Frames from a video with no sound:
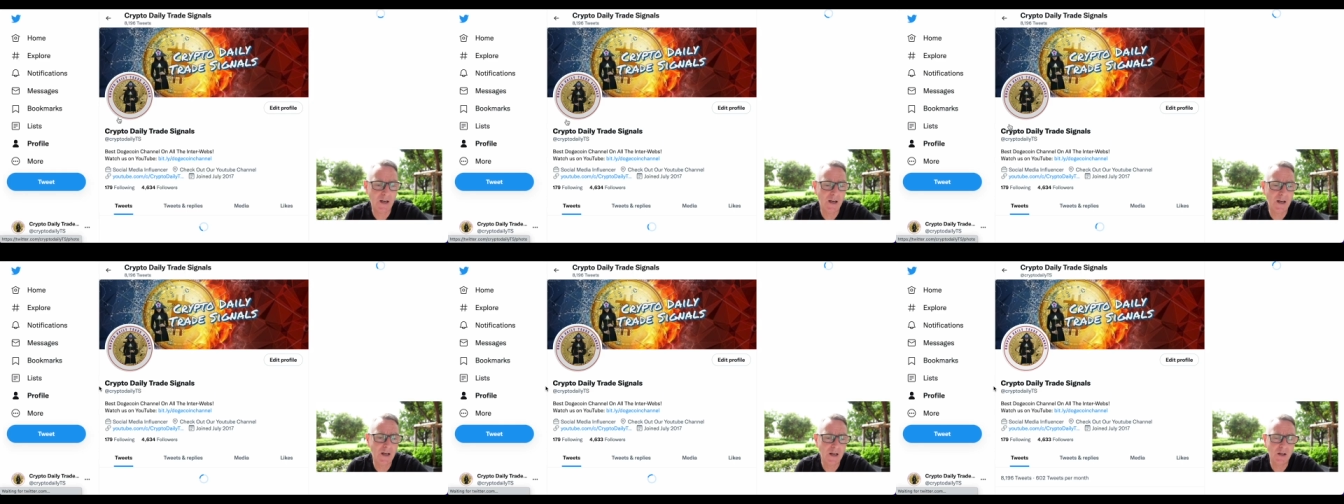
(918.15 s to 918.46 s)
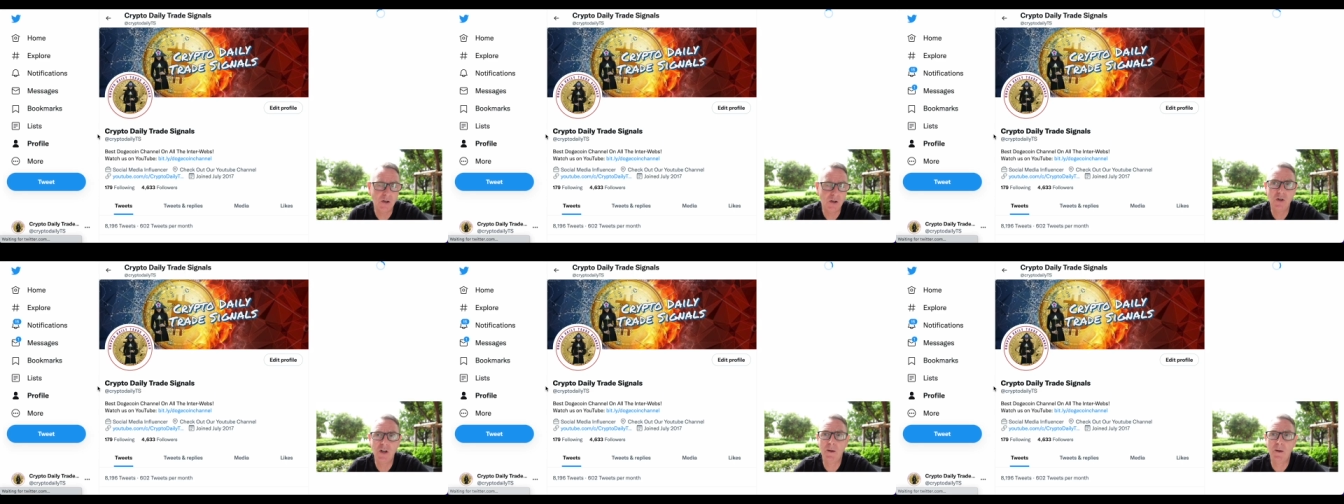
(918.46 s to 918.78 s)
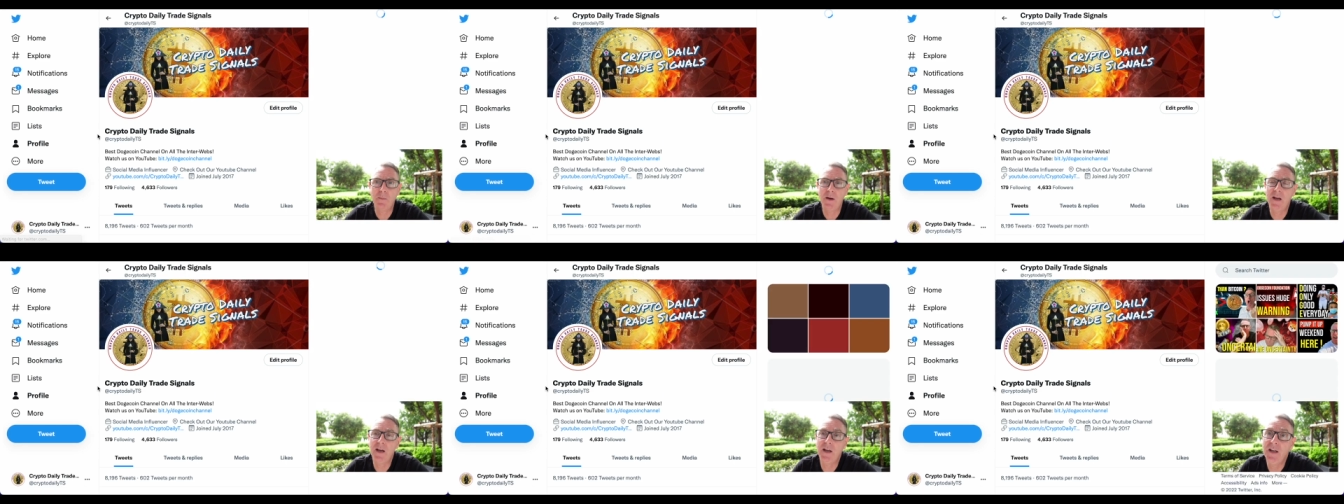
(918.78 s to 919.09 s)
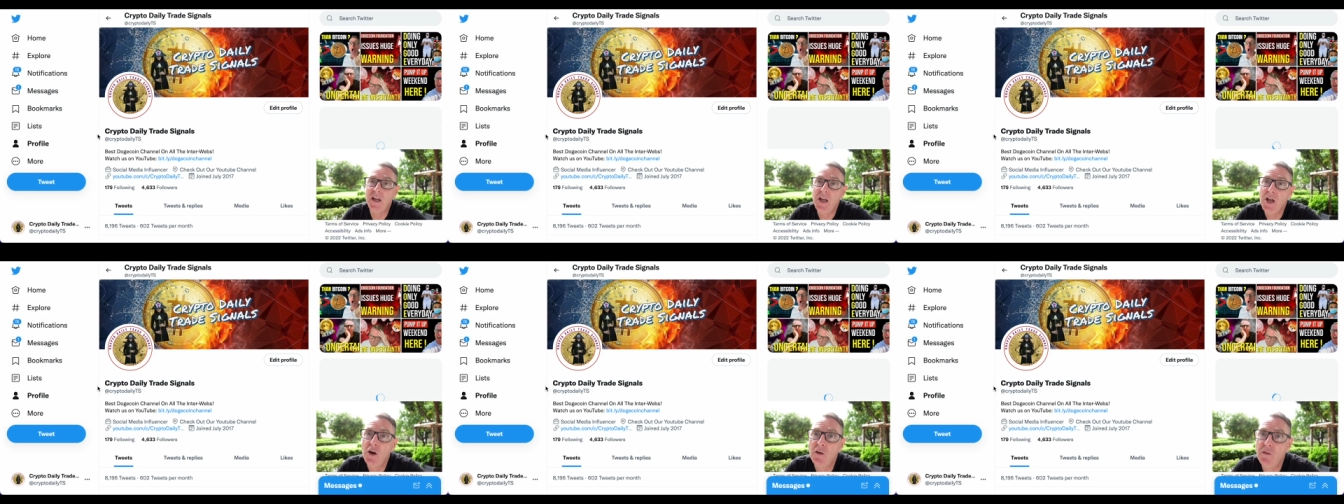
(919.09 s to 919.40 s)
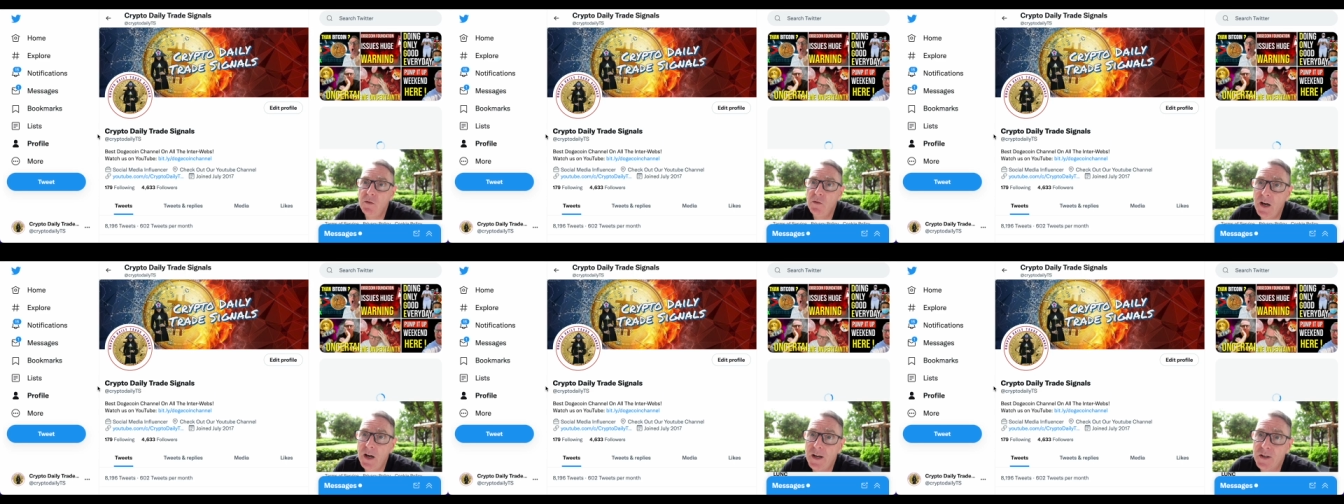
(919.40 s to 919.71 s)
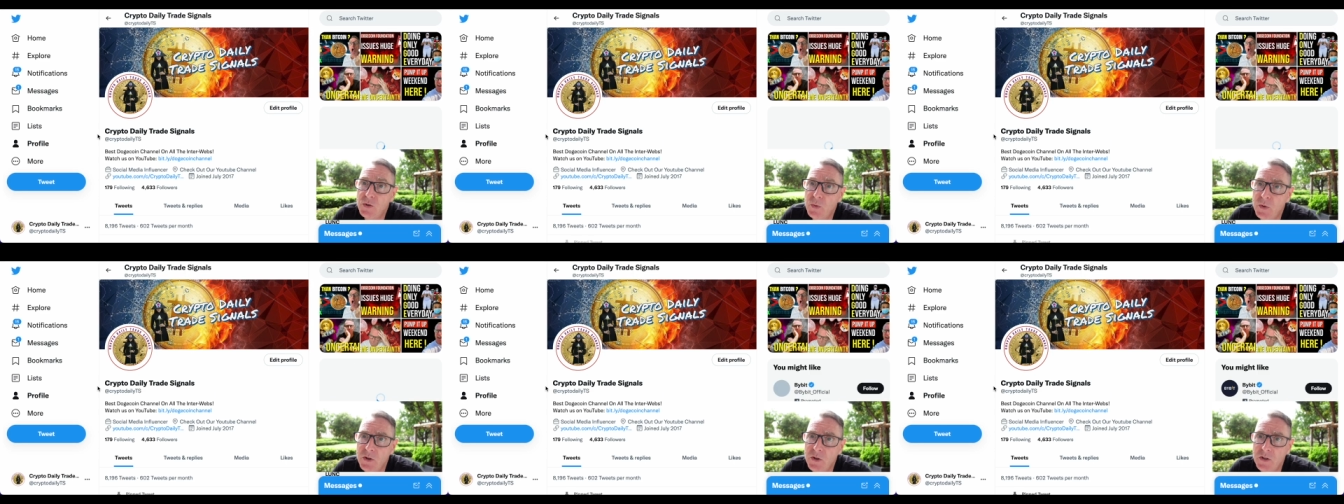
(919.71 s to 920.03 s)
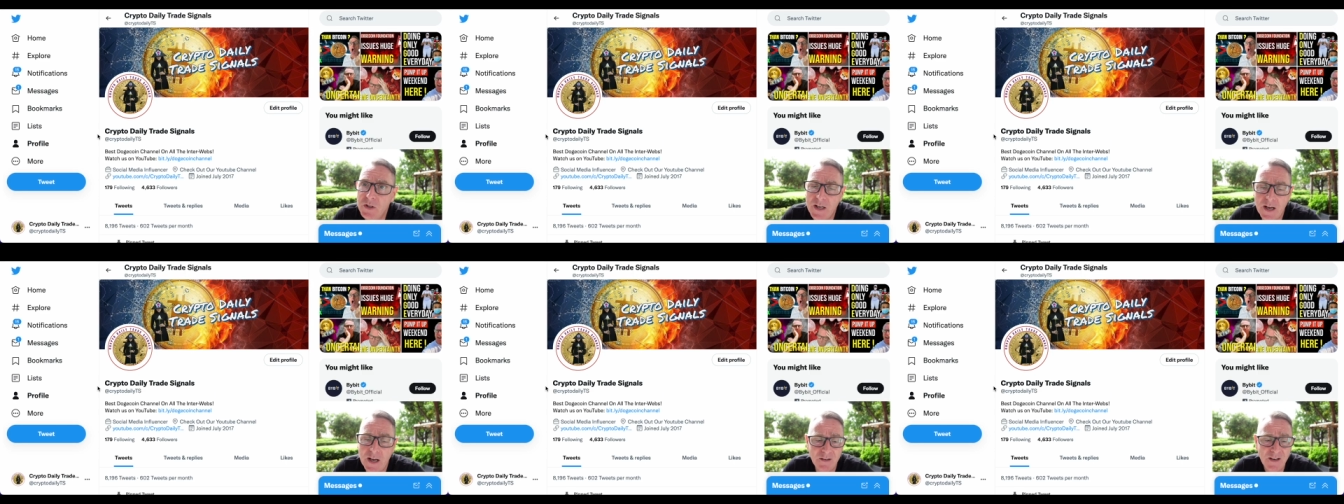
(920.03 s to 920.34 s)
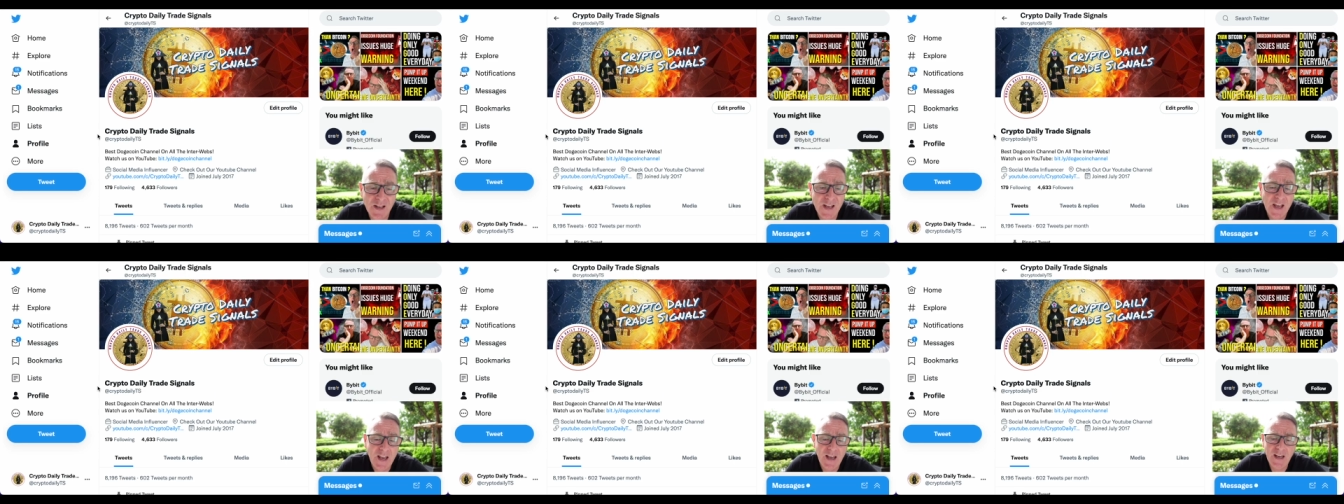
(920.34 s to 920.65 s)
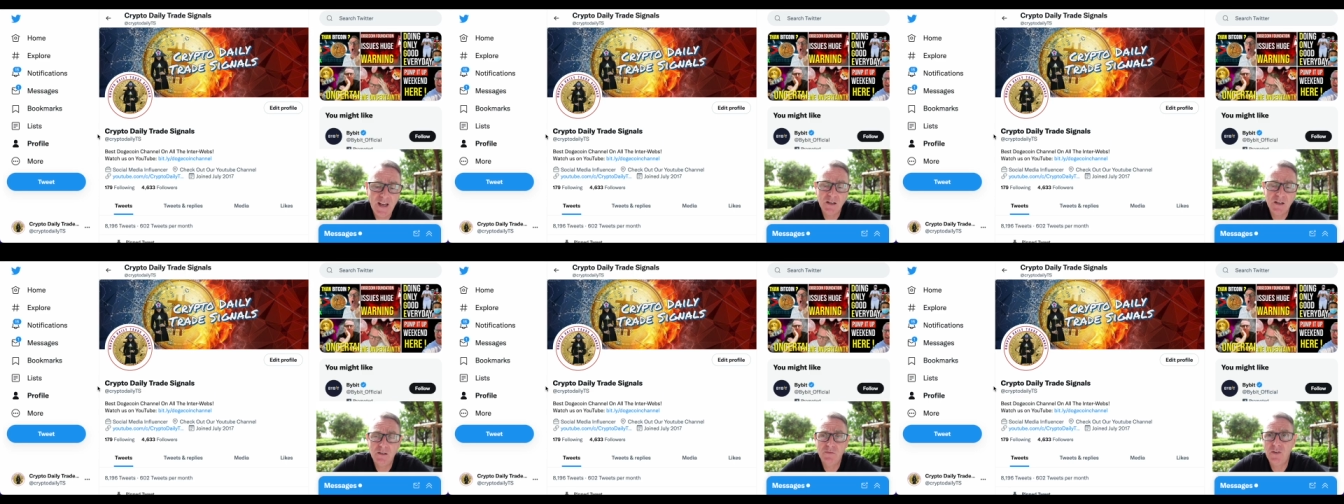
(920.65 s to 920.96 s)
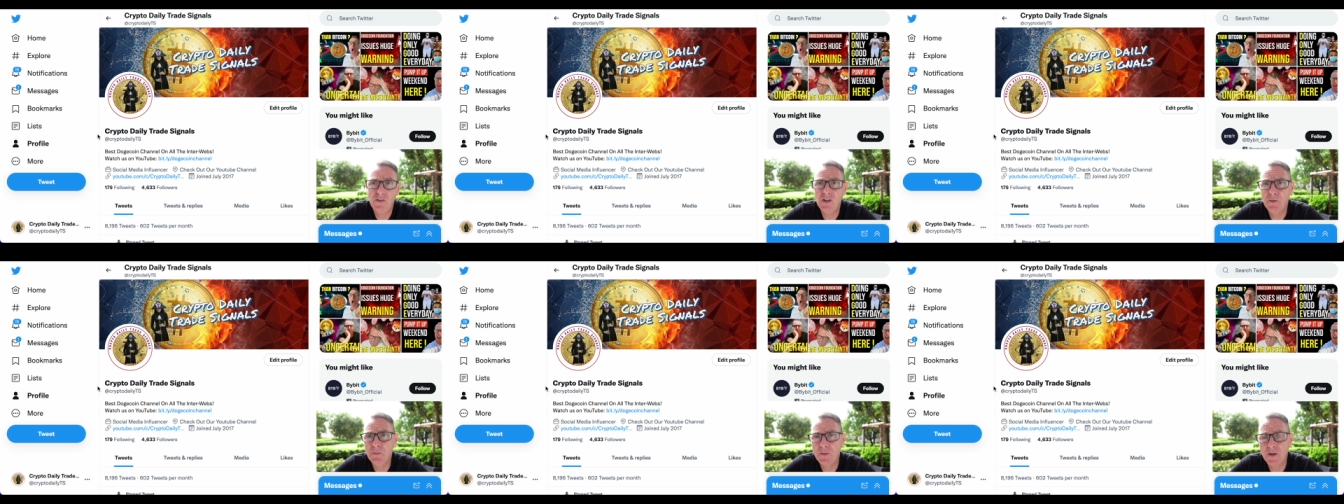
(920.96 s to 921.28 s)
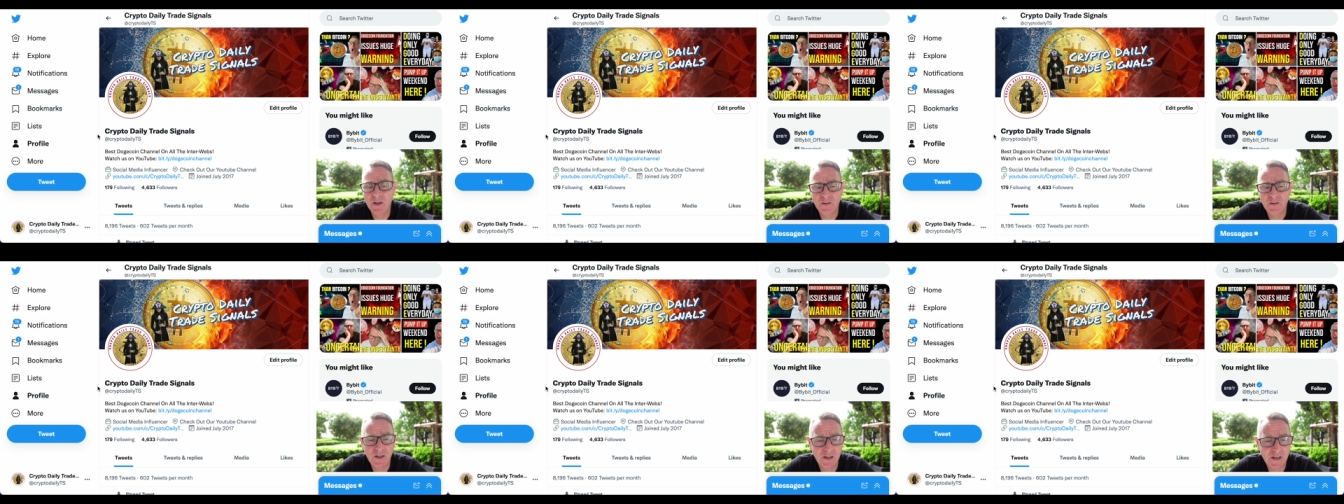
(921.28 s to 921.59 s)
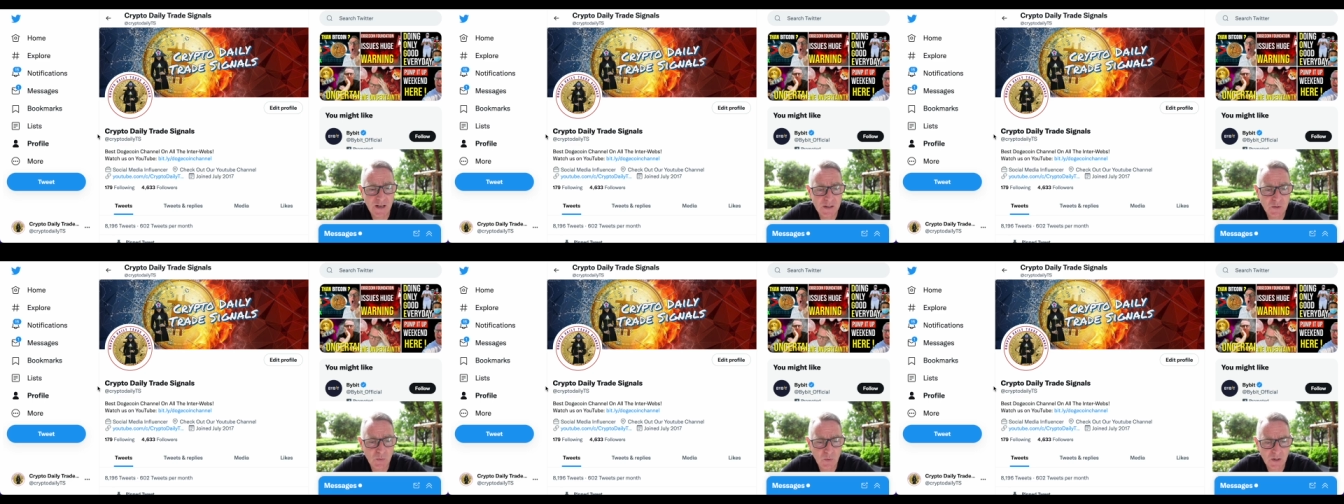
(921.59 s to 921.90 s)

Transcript: a look at my Twitter account and follow me on there, guys.